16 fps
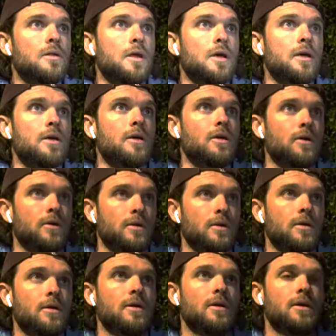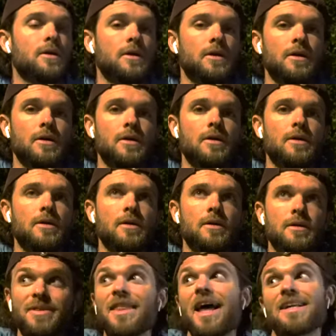Thank you.
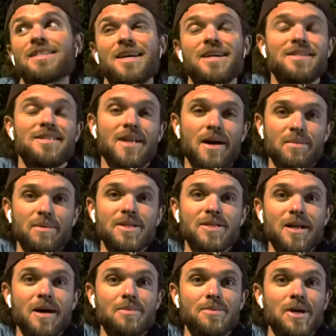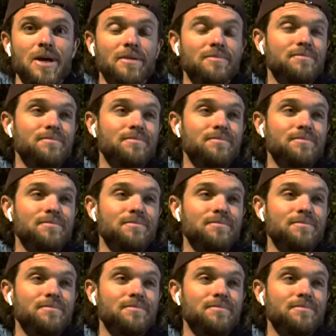That's how you stop at a stop sign.